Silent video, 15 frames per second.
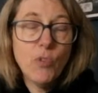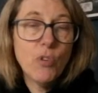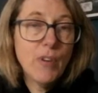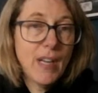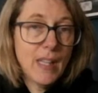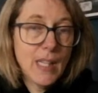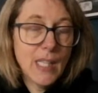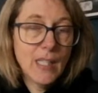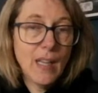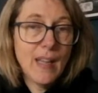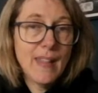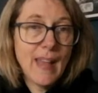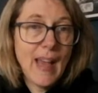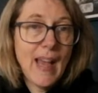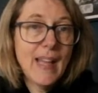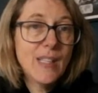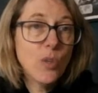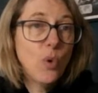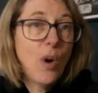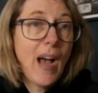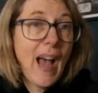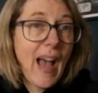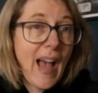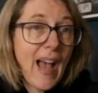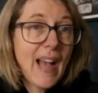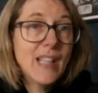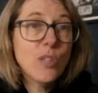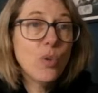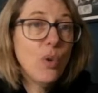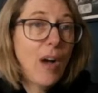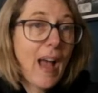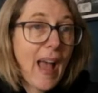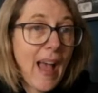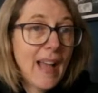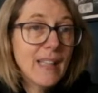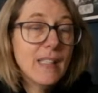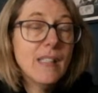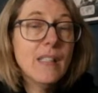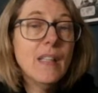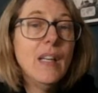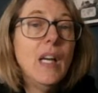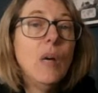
or anything like that, or had or hand.